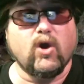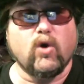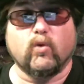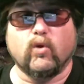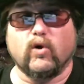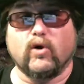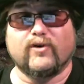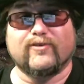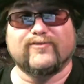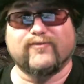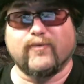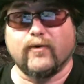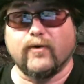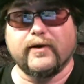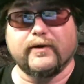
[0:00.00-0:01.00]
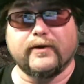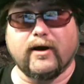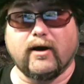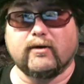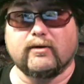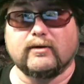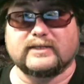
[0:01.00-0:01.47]
were
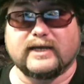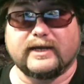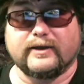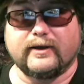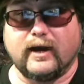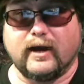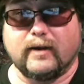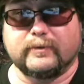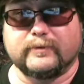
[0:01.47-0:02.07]
$400 and up.